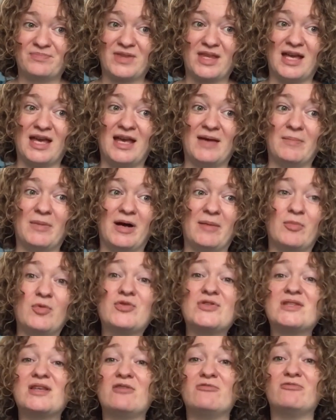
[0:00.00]
I'm
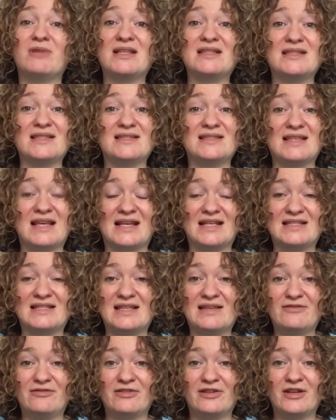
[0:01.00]
also rhesus
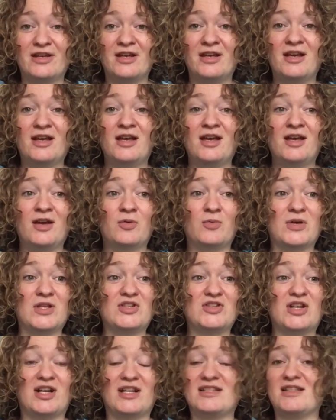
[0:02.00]
negative,
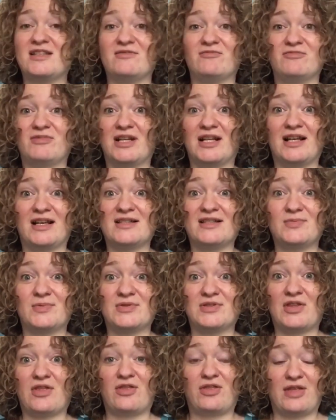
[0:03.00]
which I didn't realise
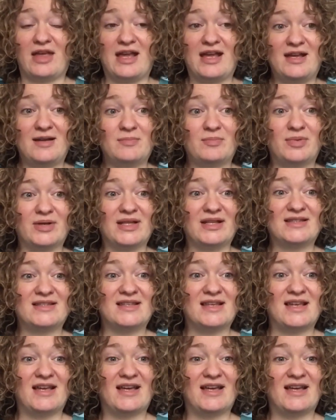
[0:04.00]
was a thing, but